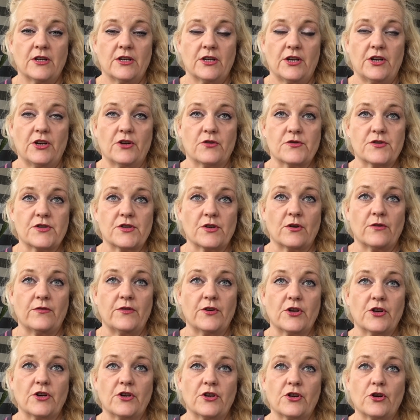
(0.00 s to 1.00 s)
You know, so if you're
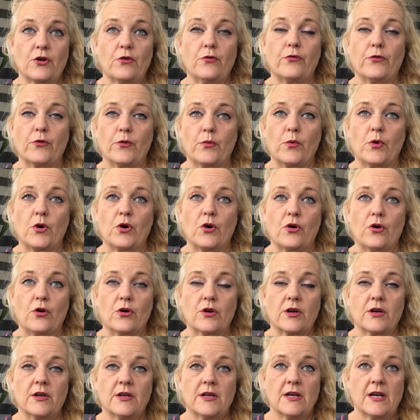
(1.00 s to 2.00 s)
going to go for a
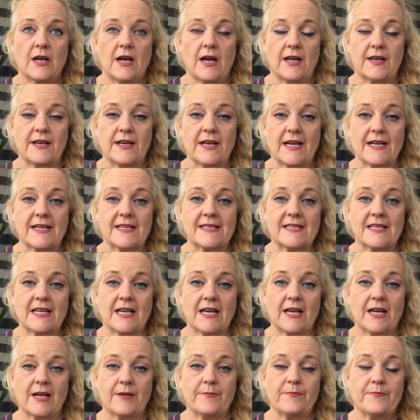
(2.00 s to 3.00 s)
walk at night
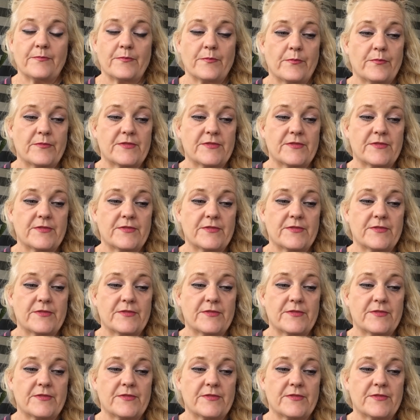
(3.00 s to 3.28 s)
time,